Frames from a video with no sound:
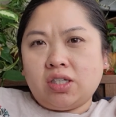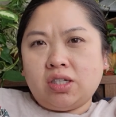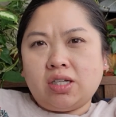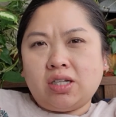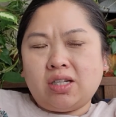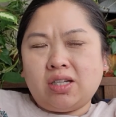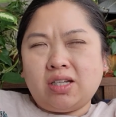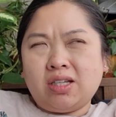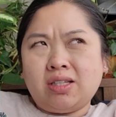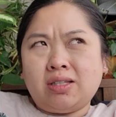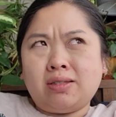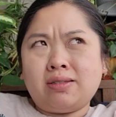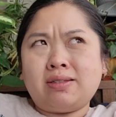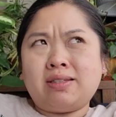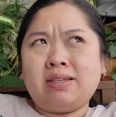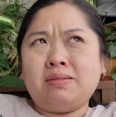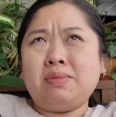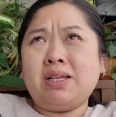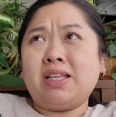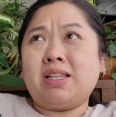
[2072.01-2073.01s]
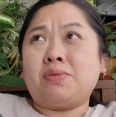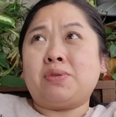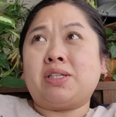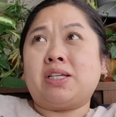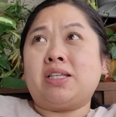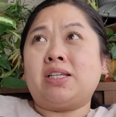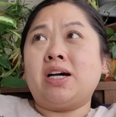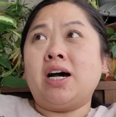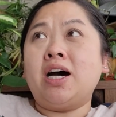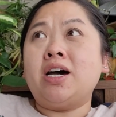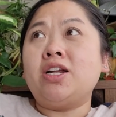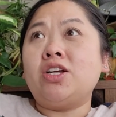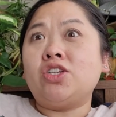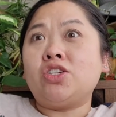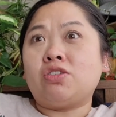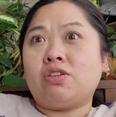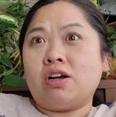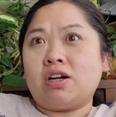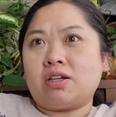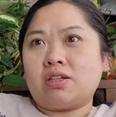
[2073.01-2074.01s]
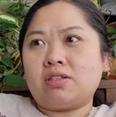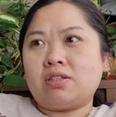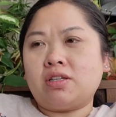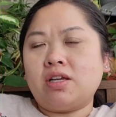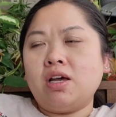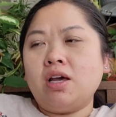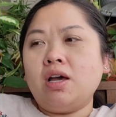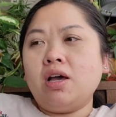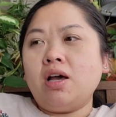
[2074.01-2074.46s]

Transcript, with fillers: And it seemed like there was a ton of trucks.